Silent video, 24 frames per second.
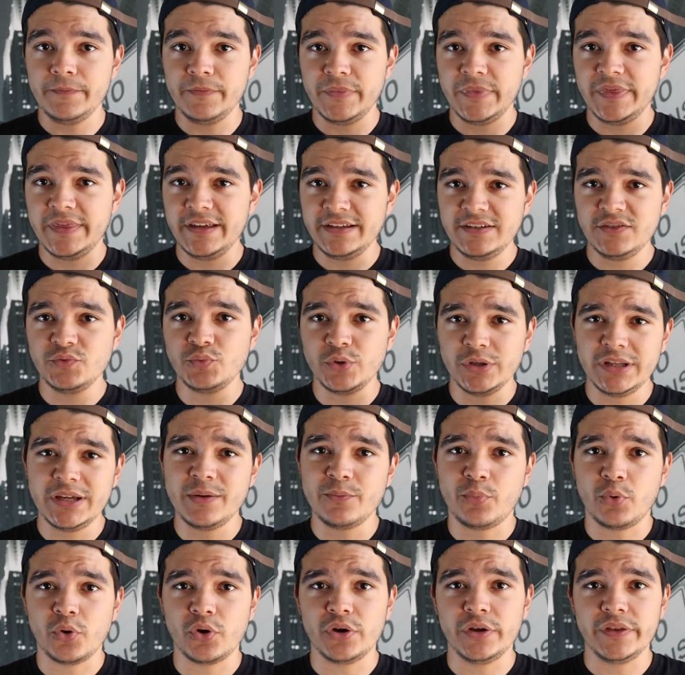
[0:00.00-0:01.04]
This is really
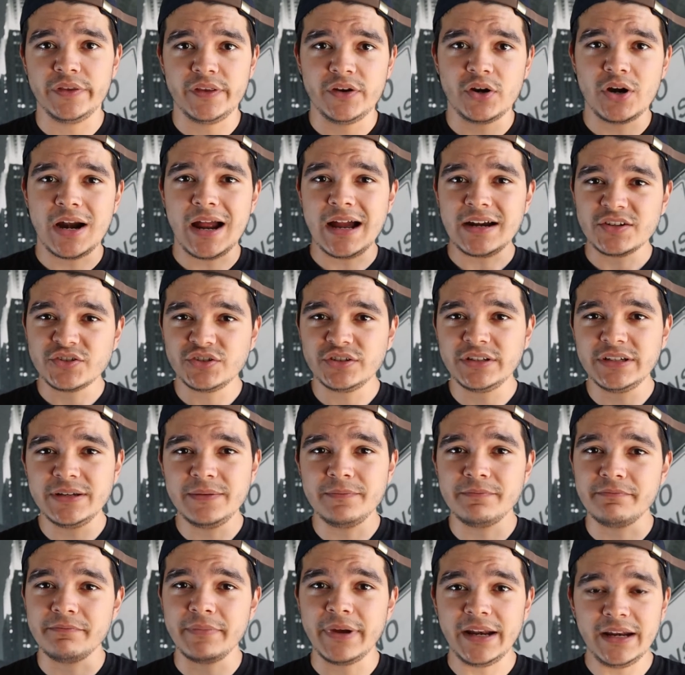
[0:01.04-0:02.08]
important. There are actually
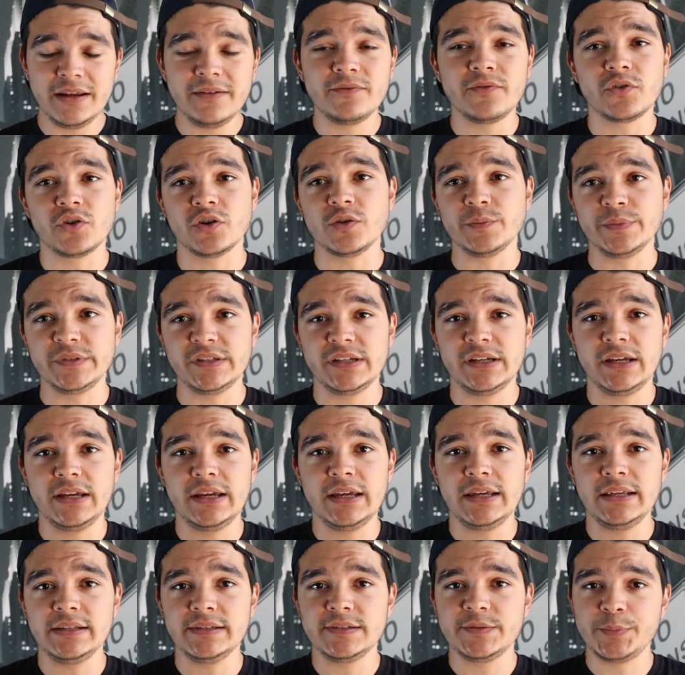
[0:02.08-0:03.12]
many verbs
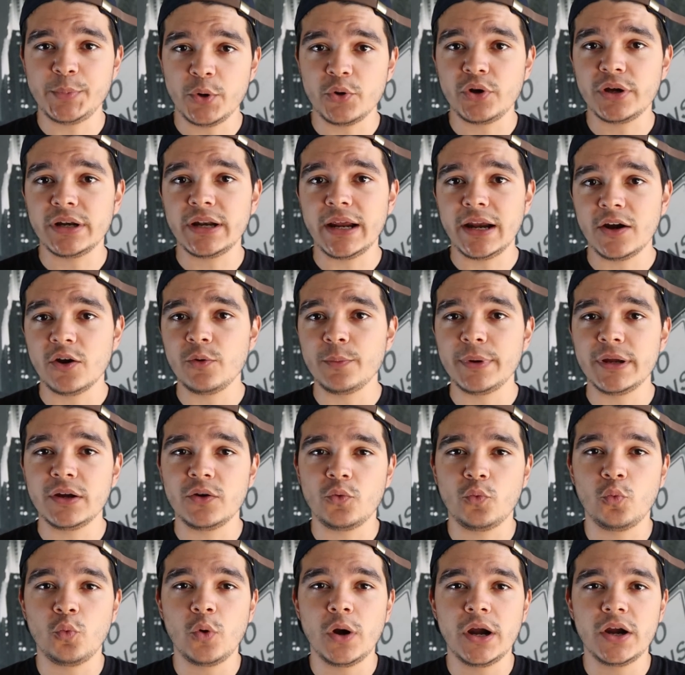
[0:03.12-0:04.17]
in spoken
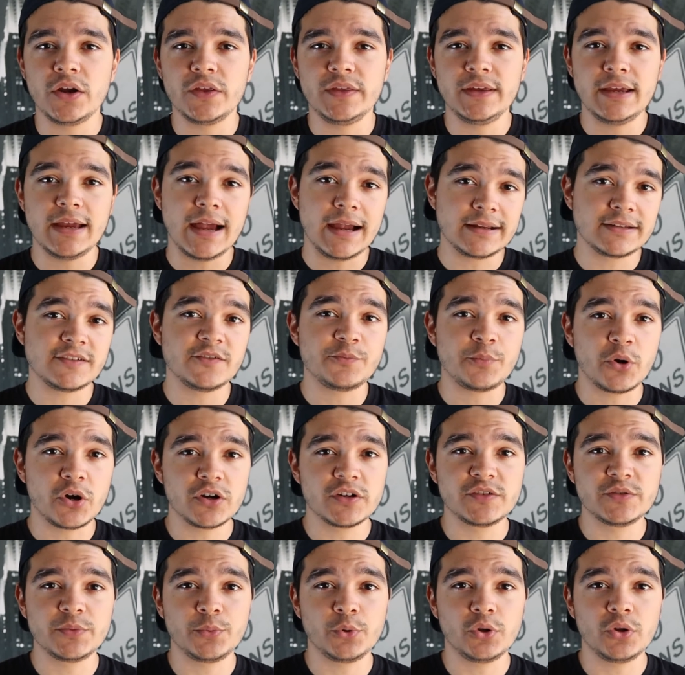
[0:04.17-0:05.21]
Arabic where the active
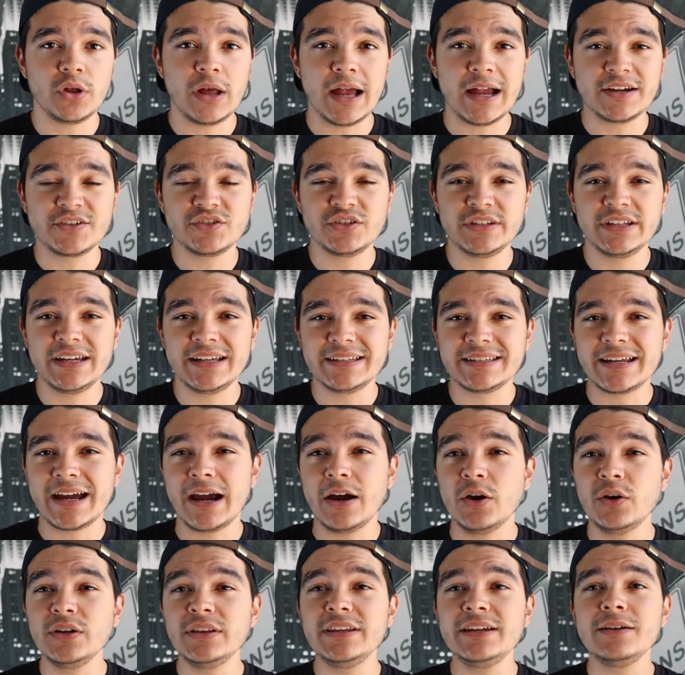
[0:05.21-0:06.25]
participle actually
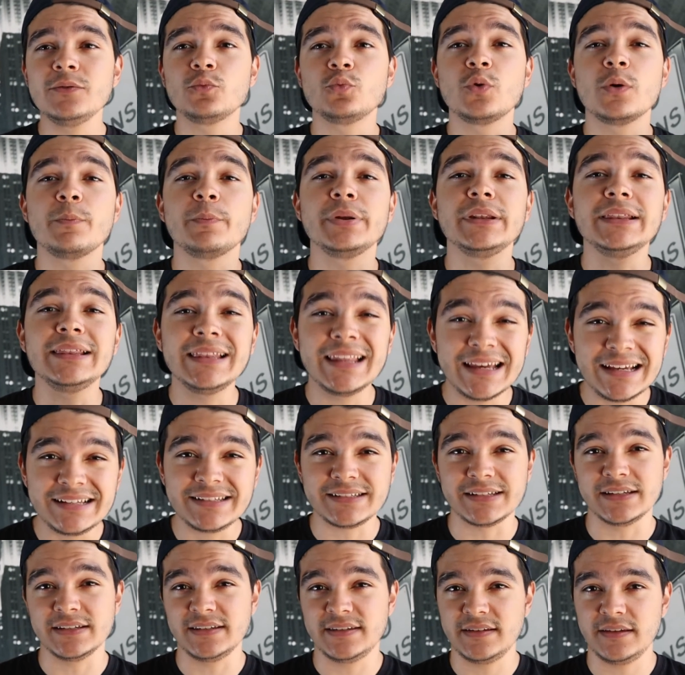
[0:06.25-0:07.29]
entirely
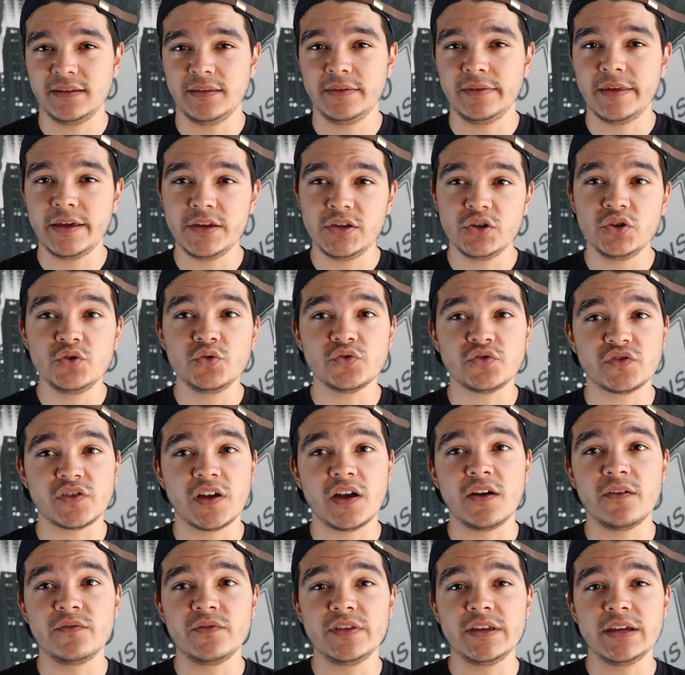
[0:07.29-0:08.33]
replaces the use
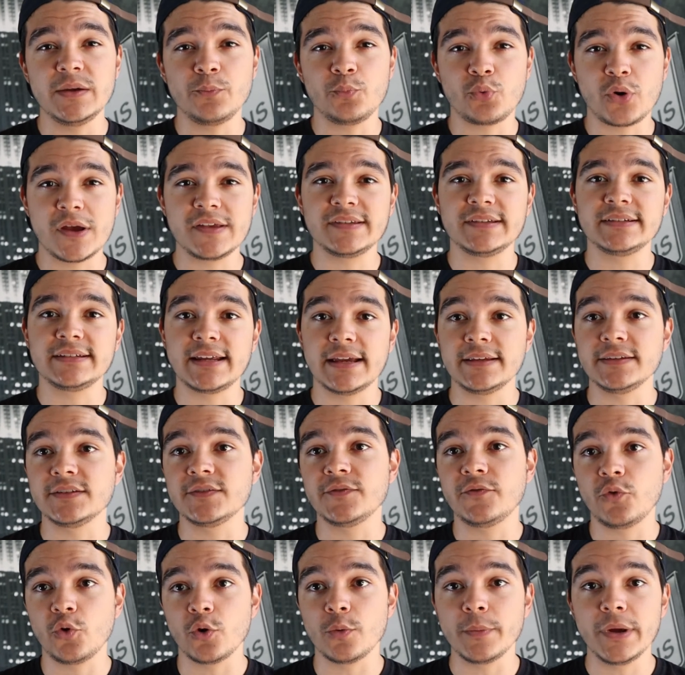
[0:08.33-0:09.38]
of the present tense
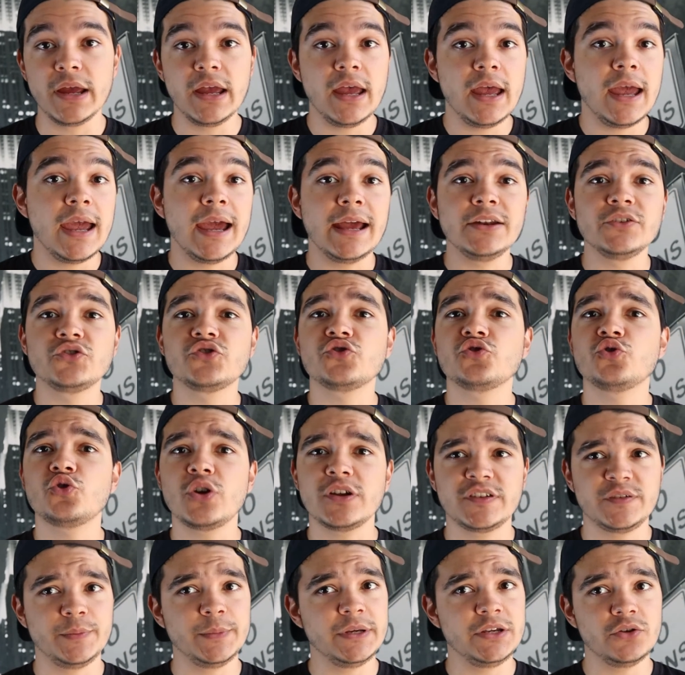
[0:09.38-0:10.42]
form. And
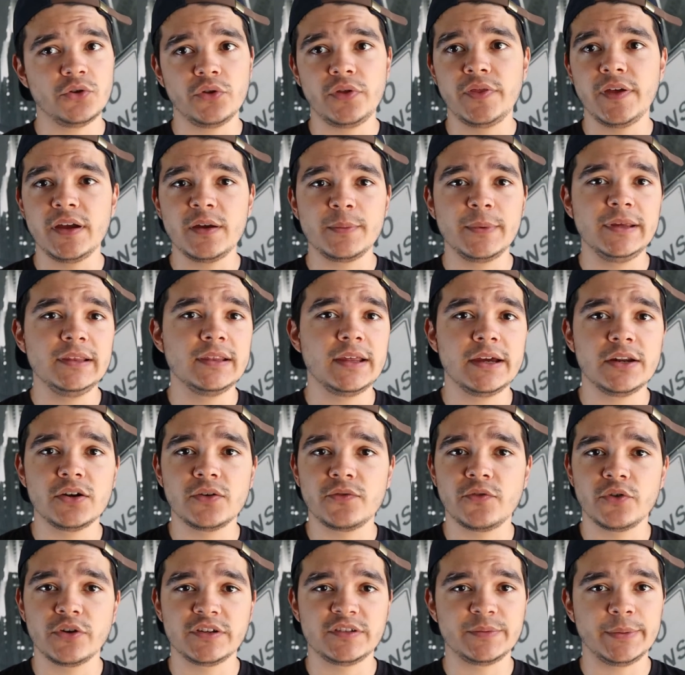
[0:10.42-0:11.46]
trust me, you'll thank me later
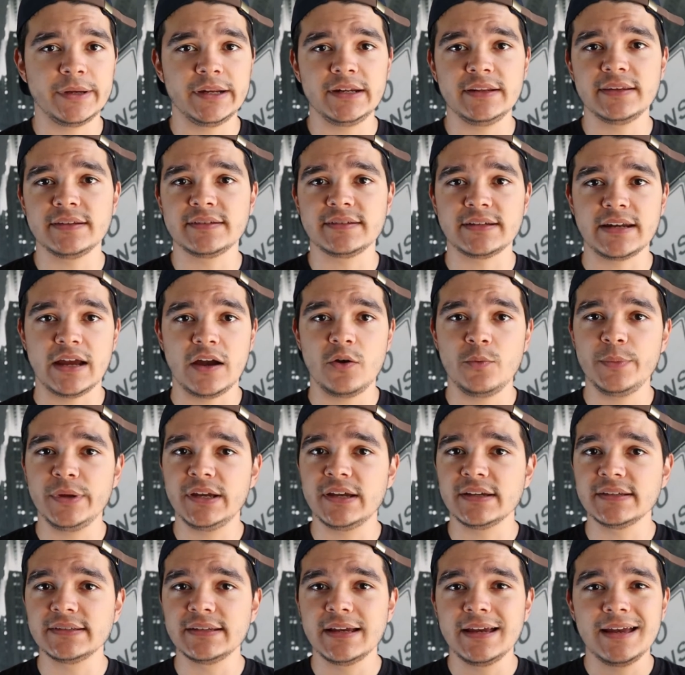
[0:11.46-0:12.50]
for explaining this now,
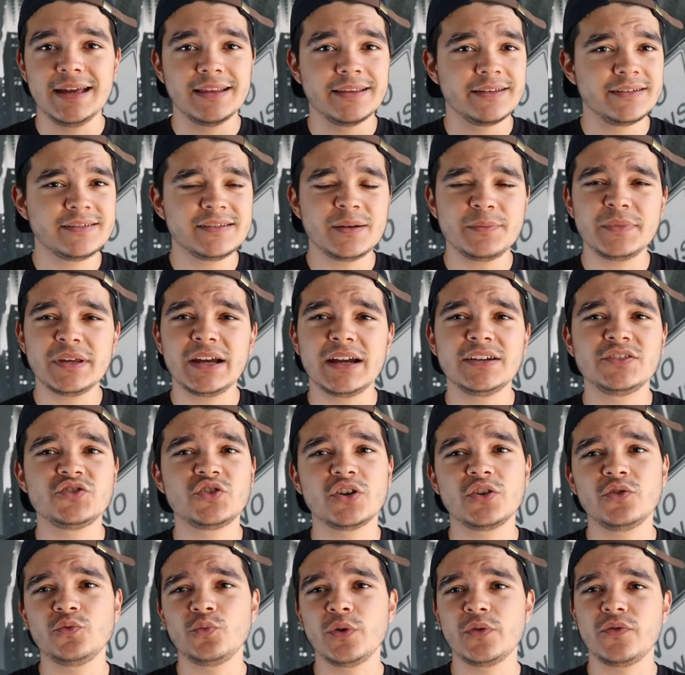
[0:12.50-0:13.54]
because this is something I
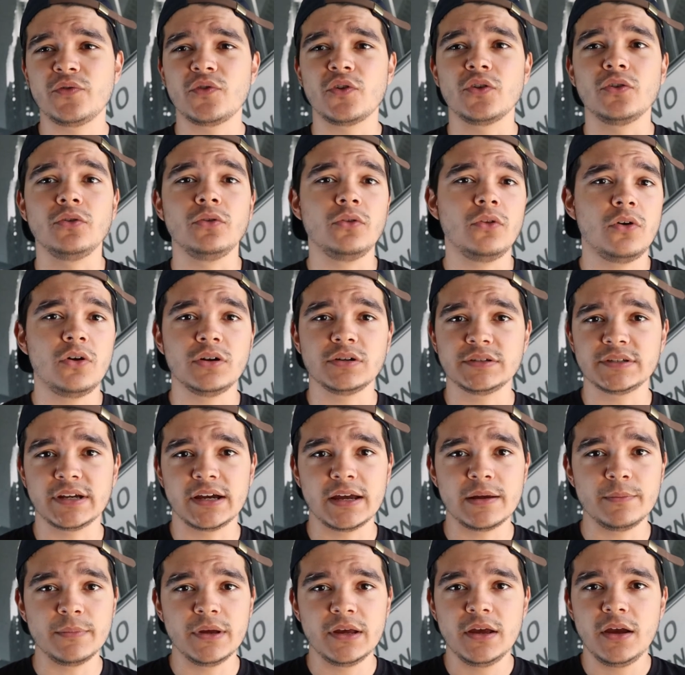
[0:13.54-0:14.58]
struggled with for a long
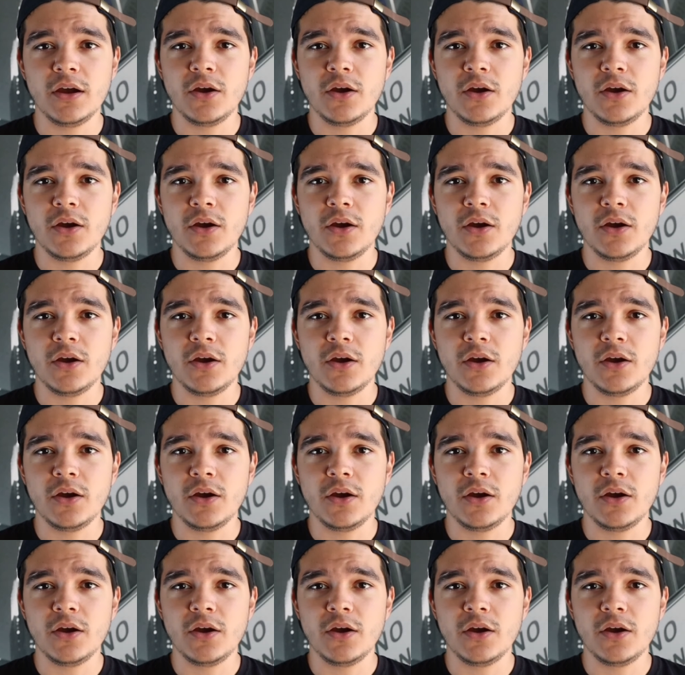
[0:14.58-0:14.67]
time.